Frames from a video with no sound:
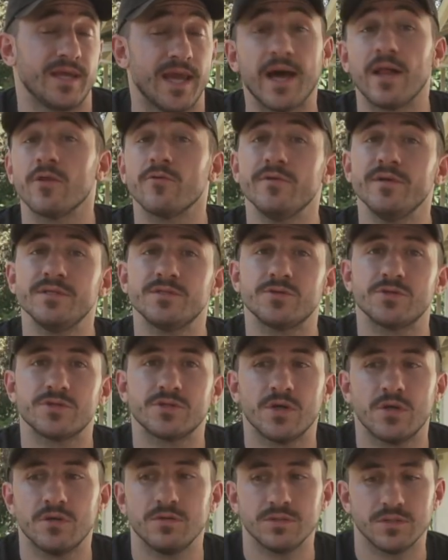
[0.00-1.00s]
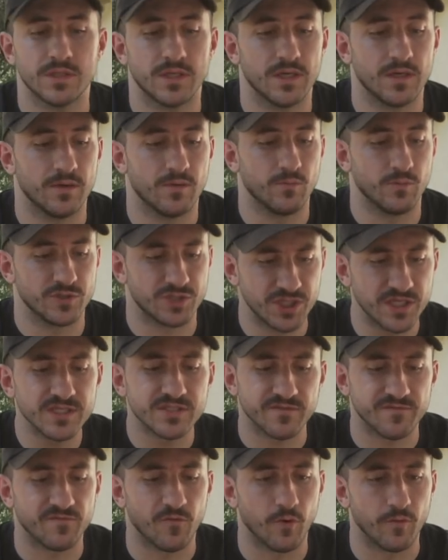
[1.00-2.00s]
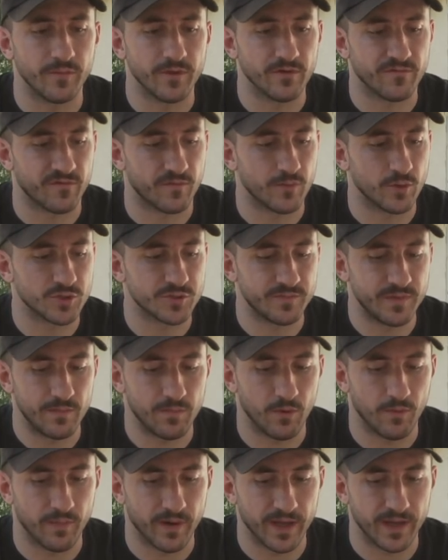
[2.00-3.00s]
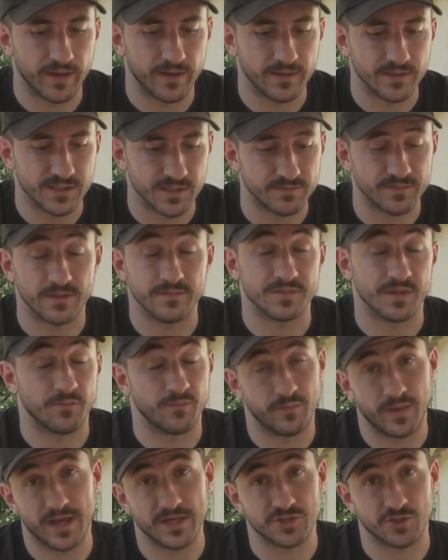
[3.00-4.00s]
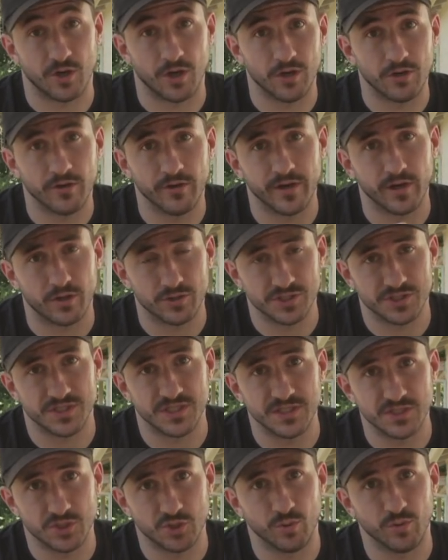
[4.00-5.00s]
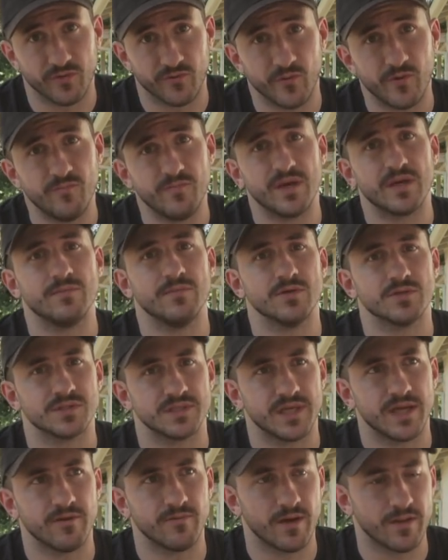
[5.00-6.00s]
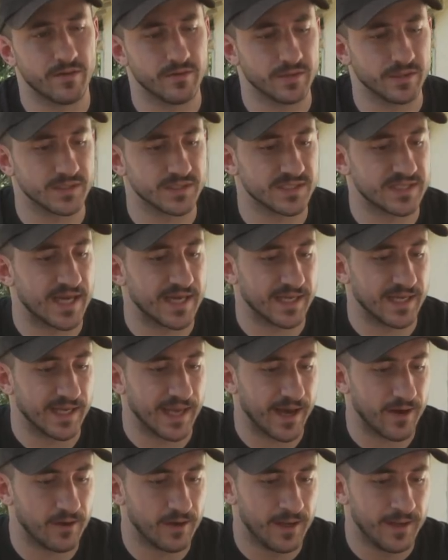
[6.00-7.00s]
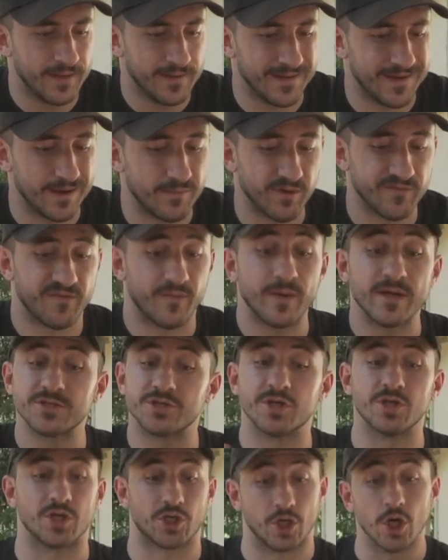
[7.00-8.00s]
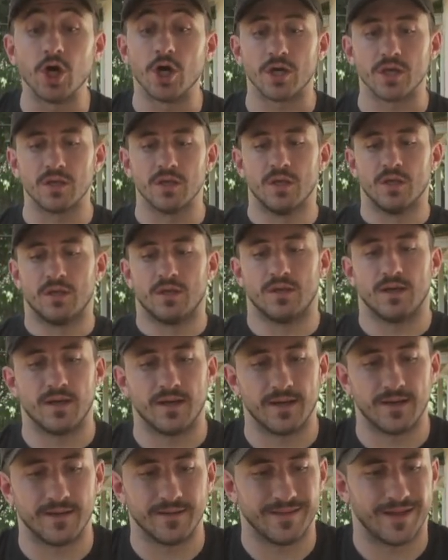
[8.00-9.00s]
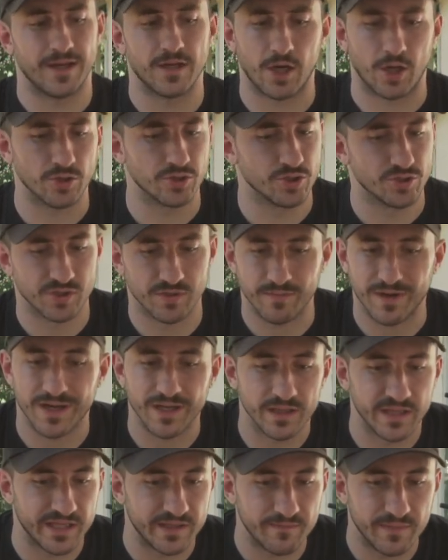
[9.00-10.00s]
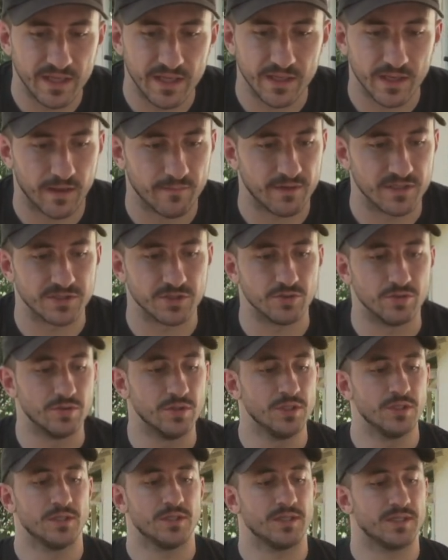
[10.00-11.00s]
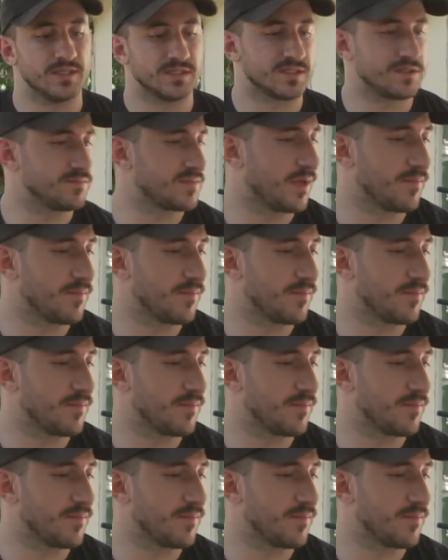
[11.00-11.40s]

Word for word: calories or so, um, which is a full meal for most people, but sometimes I'm extra hungry and I'll just eat two or three big meals a day rather than snacking out. Uh, but if I'm actually gonna cook, uh, I'll do some kind of lean meat. I might do uh, some